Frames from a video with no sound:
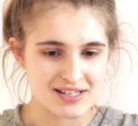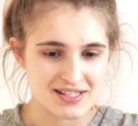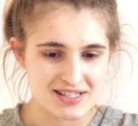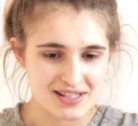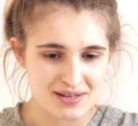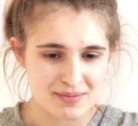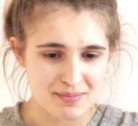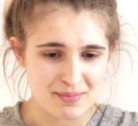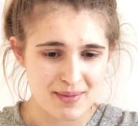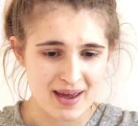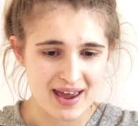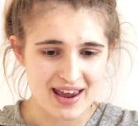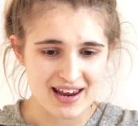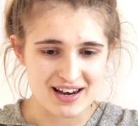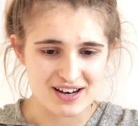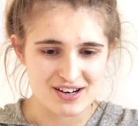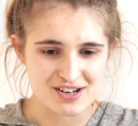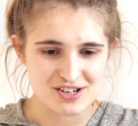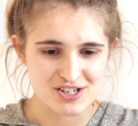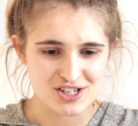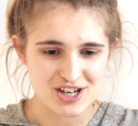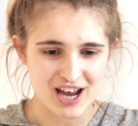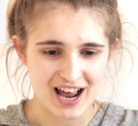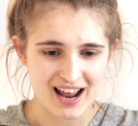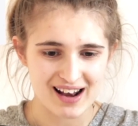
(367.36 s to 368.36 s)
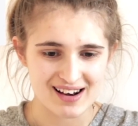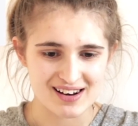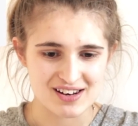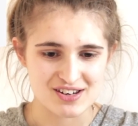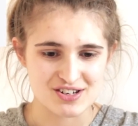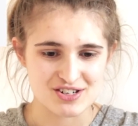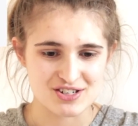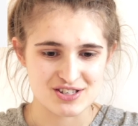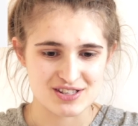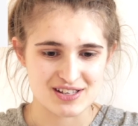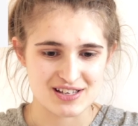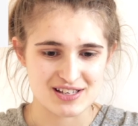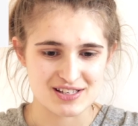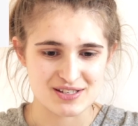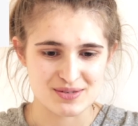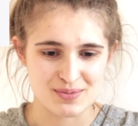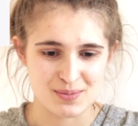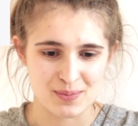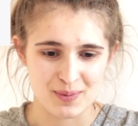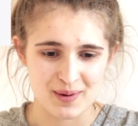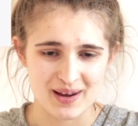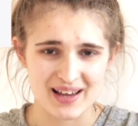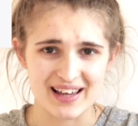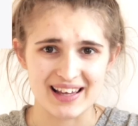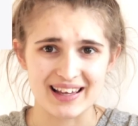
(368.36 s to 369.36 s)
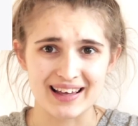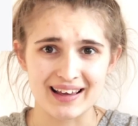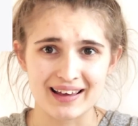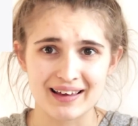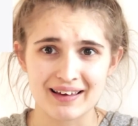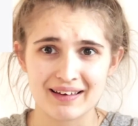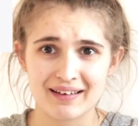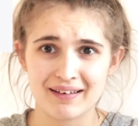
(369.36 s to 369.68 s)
the main challenge this week,